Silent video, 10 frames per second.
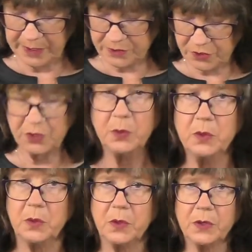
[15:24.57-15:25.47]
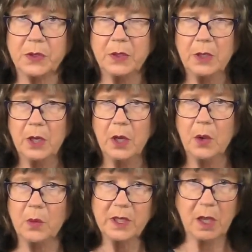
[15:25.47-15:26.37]
truth
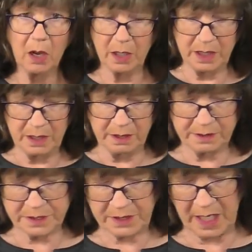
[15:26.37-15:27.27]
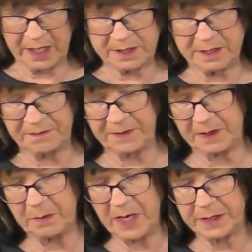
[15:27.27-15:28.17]
regarding the
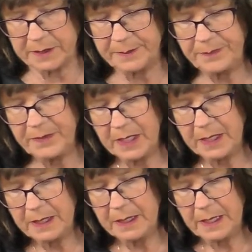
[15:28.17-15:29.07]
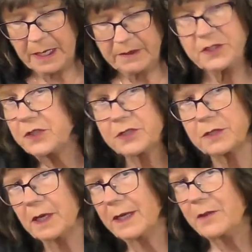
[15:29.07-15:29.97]
scientific method. This
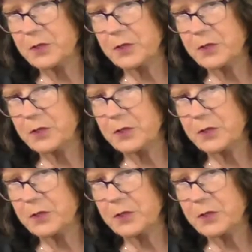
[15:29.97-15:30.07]
is another